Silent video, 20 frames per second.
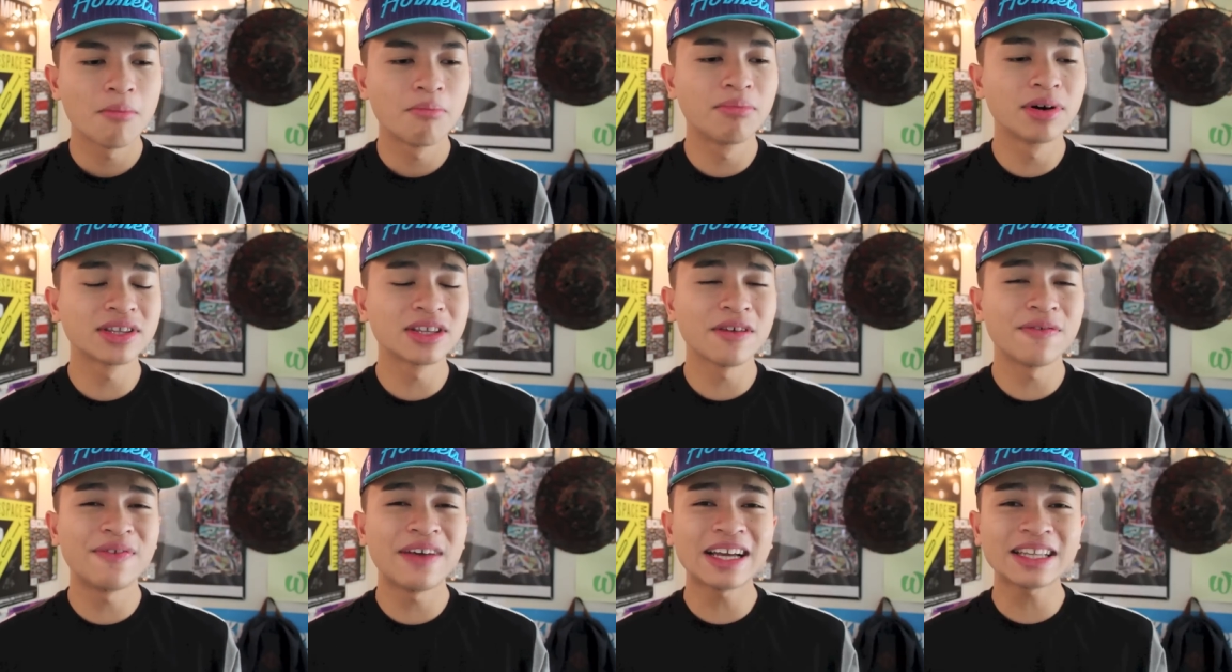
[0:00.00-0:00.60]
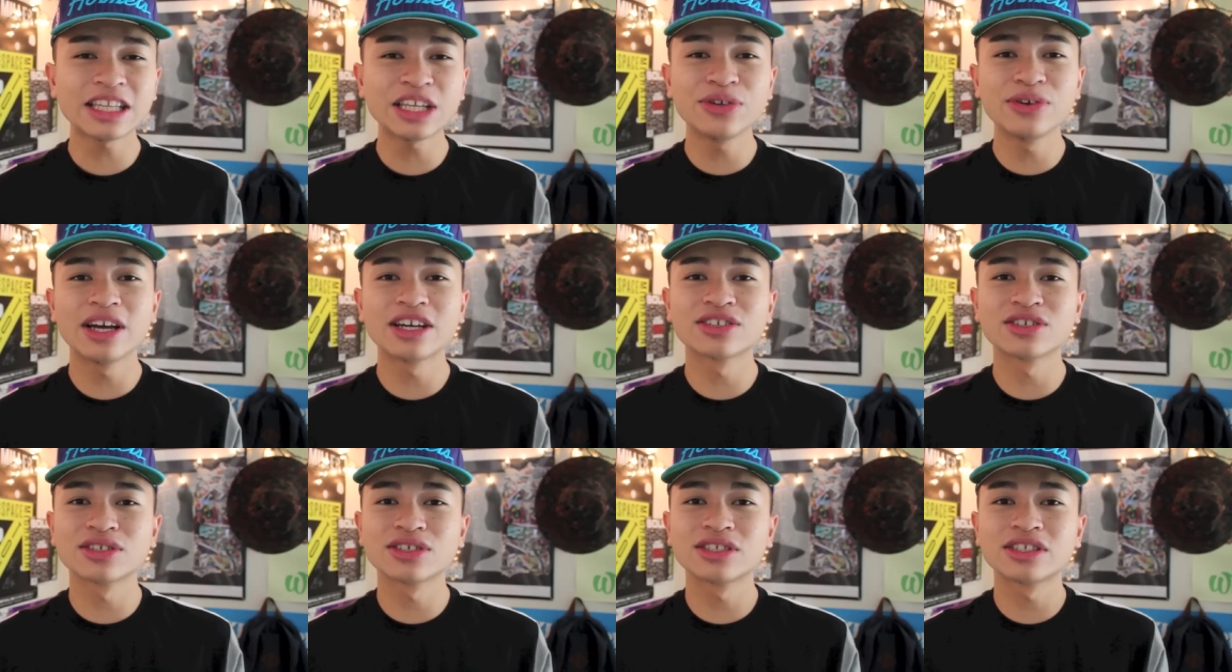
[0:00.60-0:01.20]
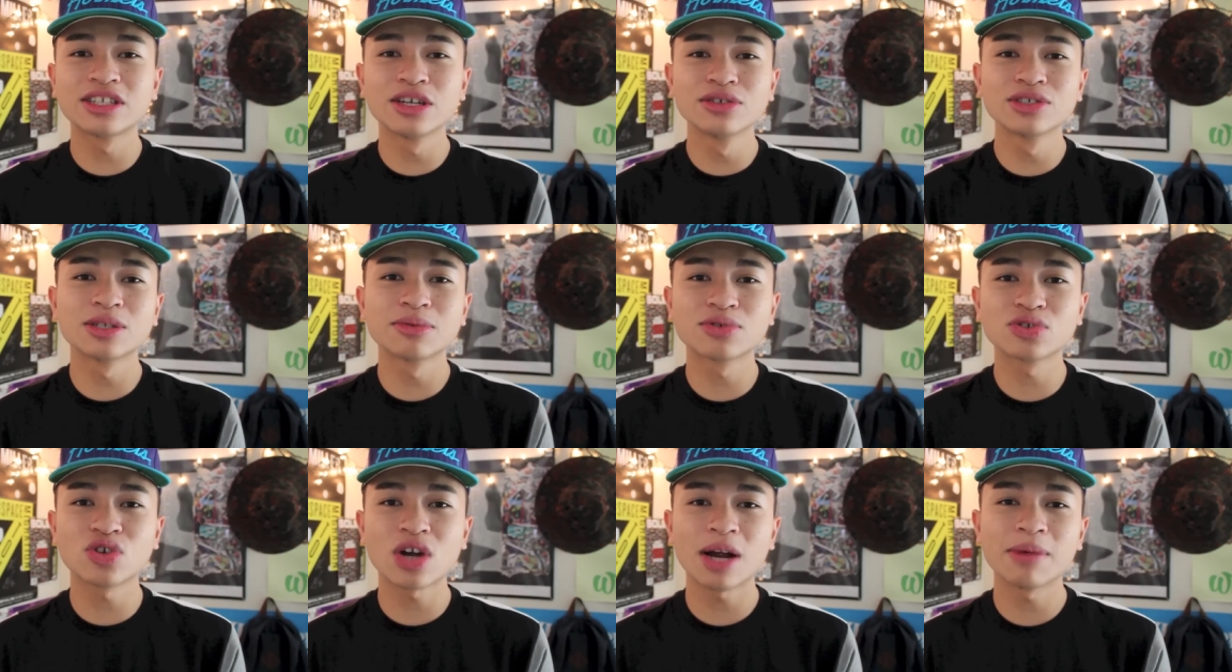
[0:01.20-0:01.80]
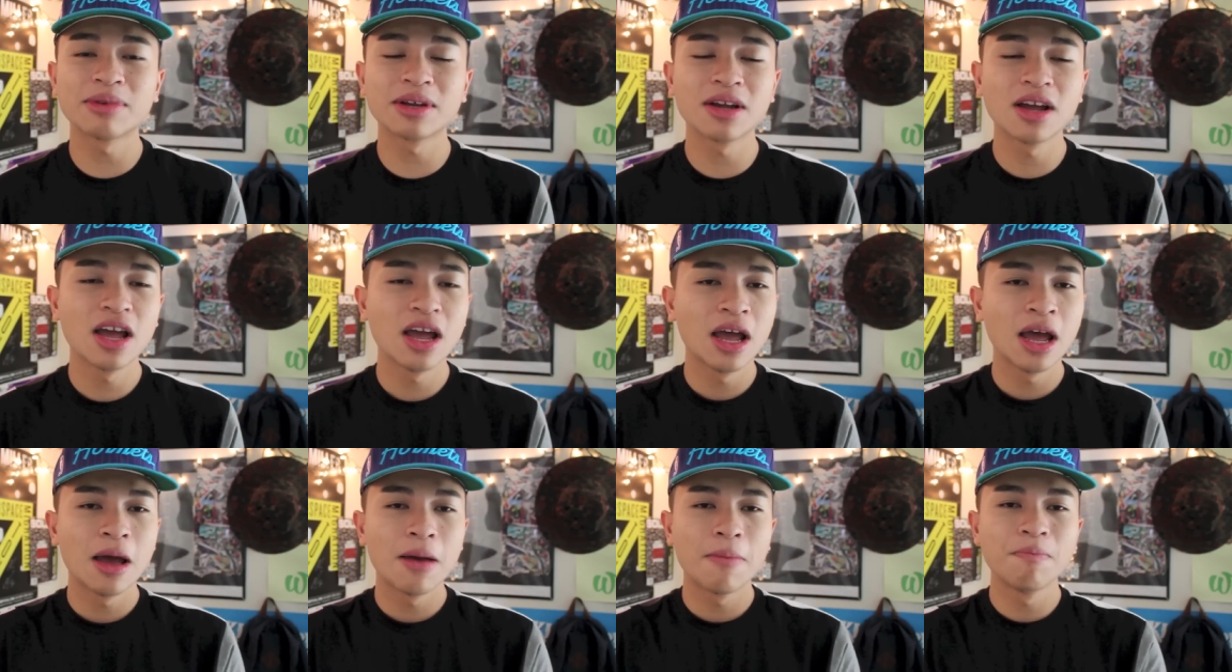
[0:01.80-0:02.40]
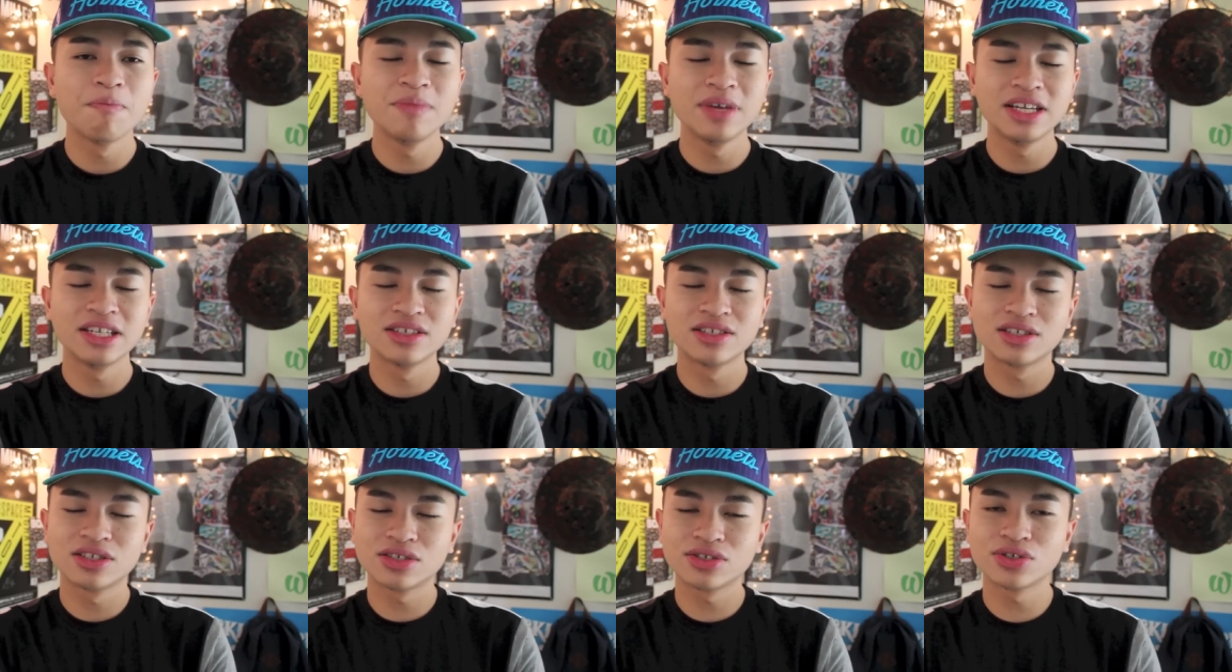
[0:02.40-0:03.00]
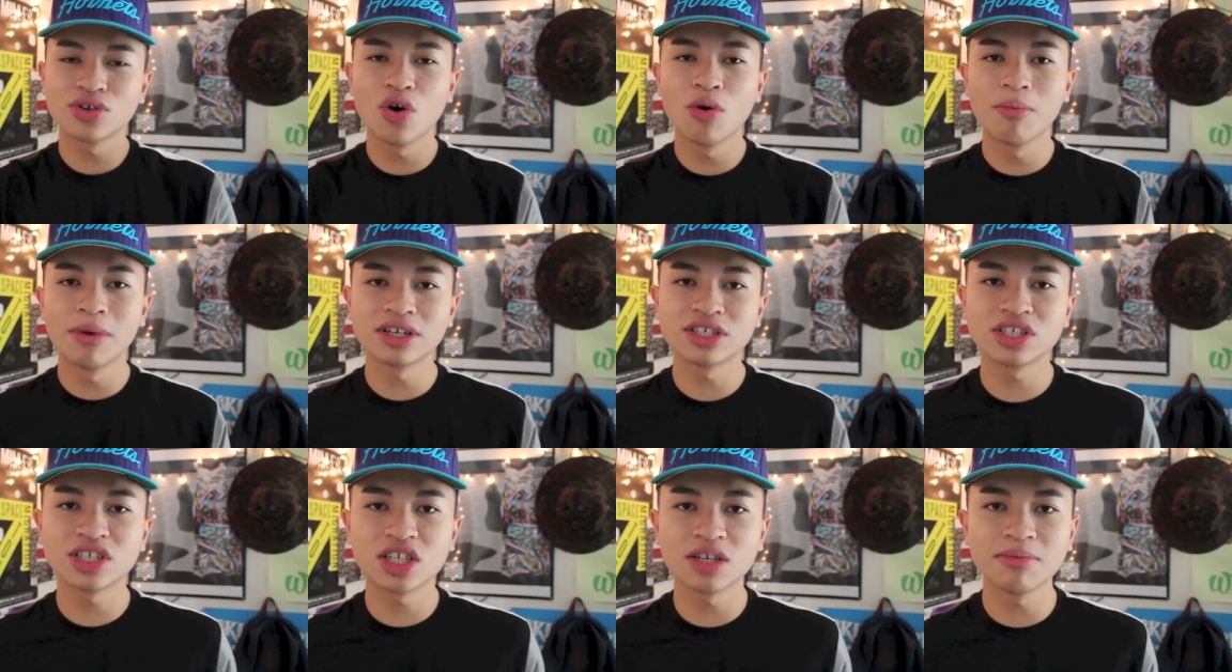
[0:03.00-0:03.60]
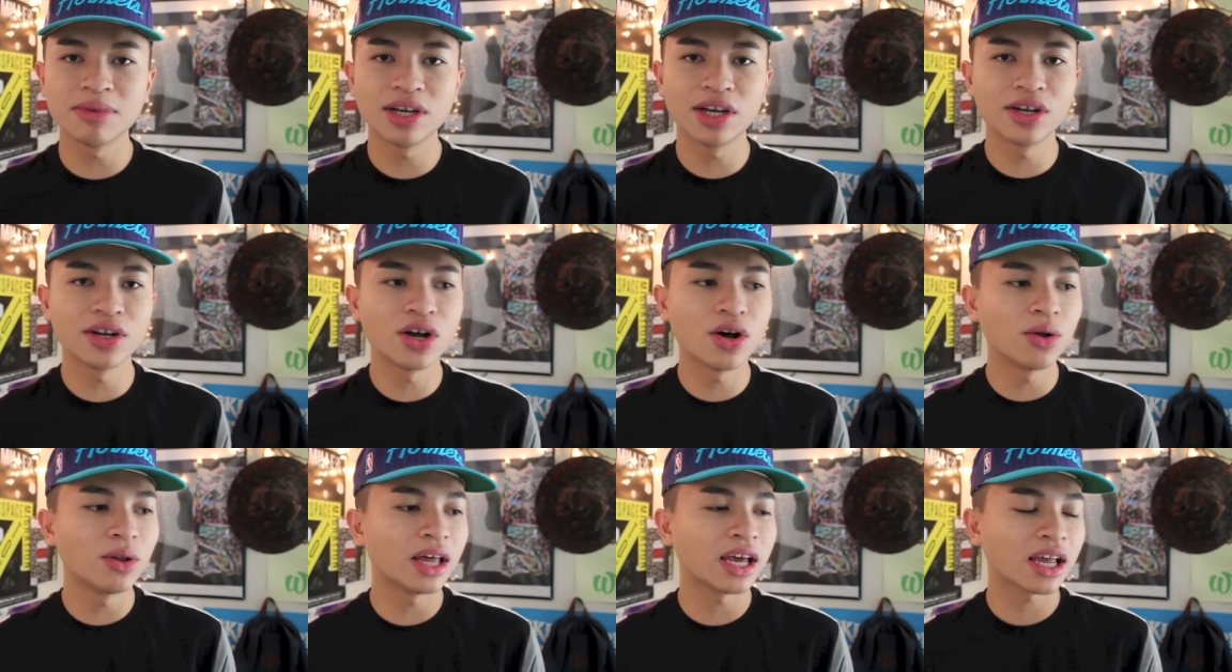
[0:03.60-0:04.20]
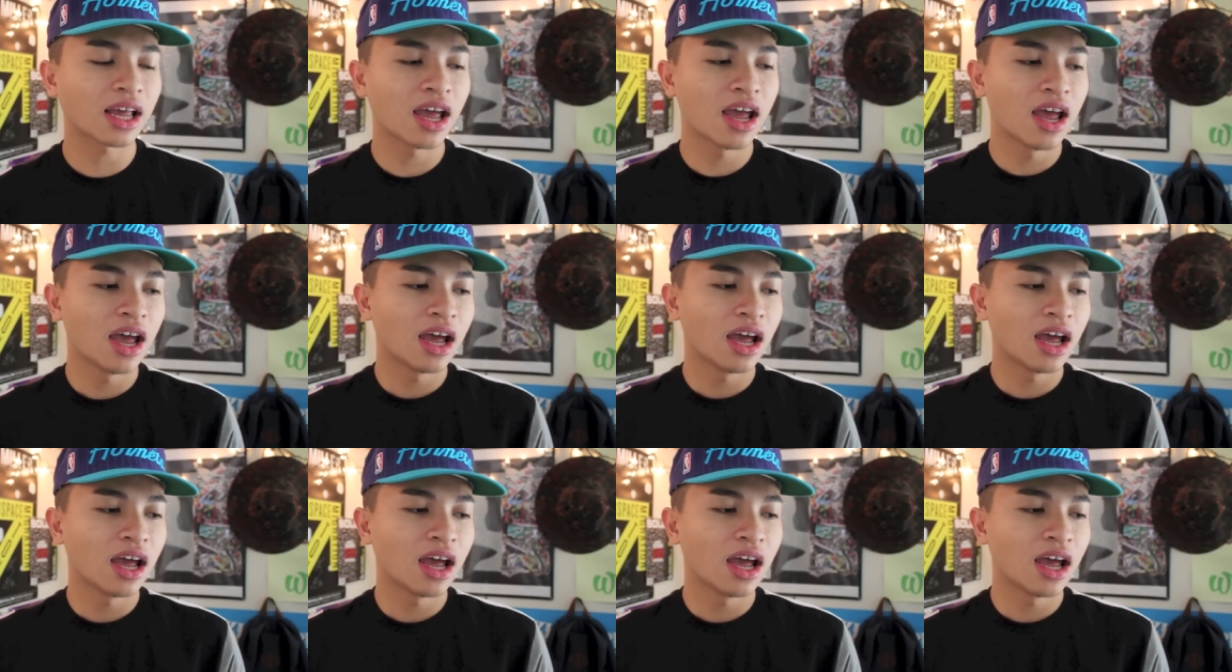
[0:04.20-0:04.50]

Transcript: But the fact that you guys are still subscribing means so much to me, you know, like,